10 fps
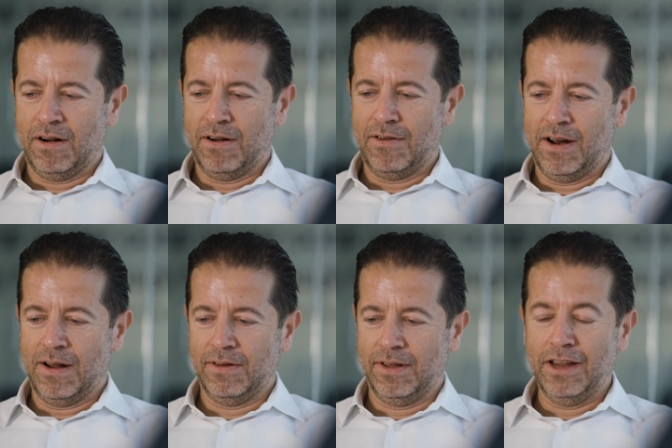our
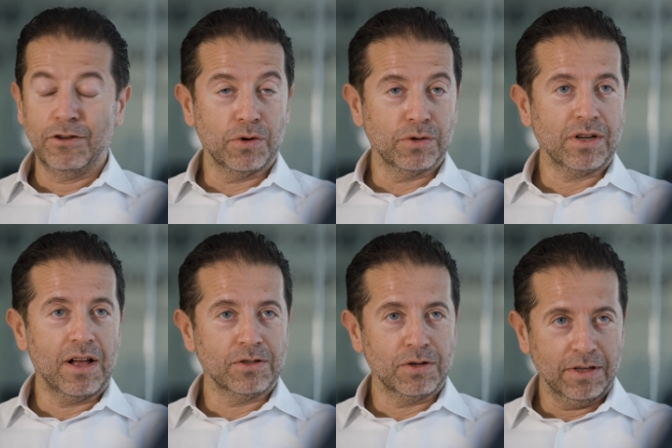uh, ethos,
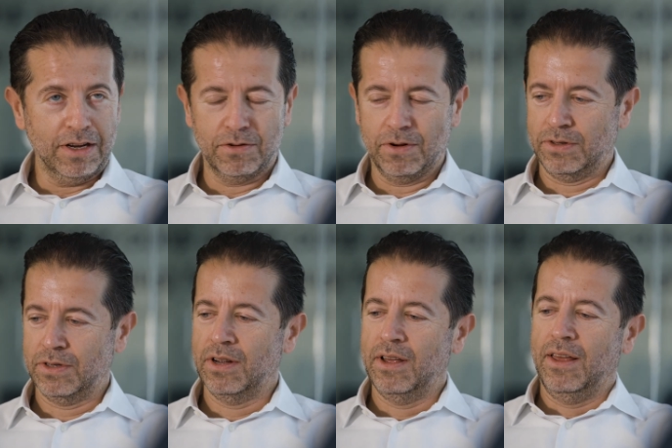cultural
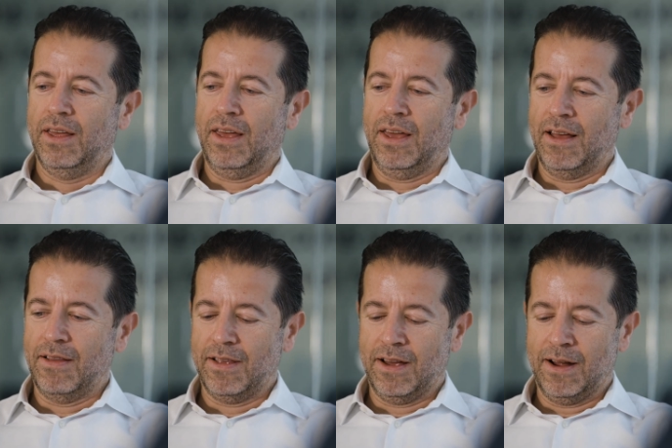ethos,
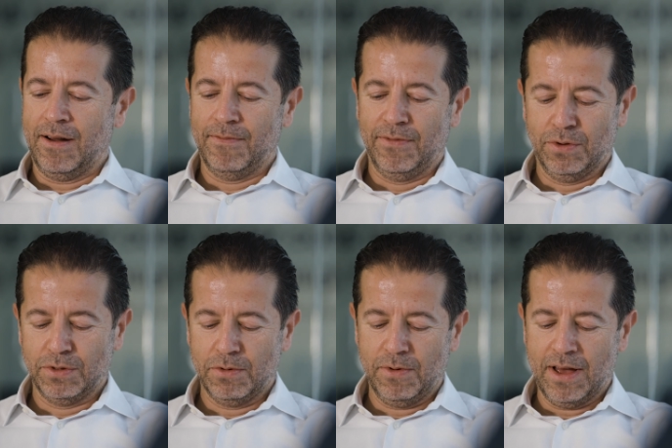and um,
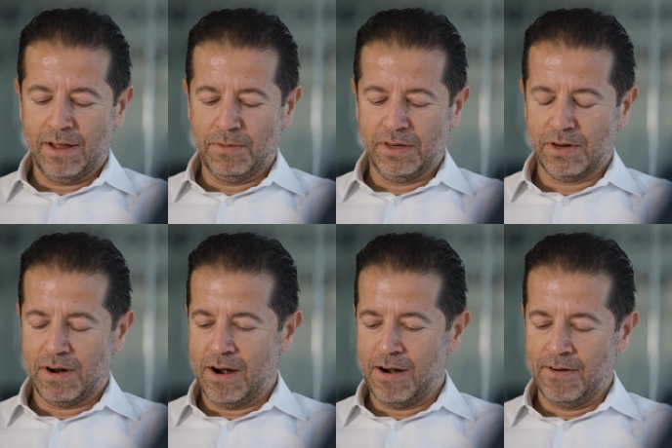those three elements
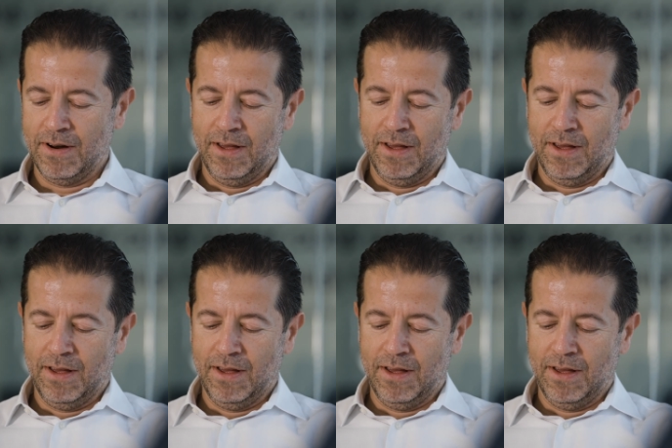are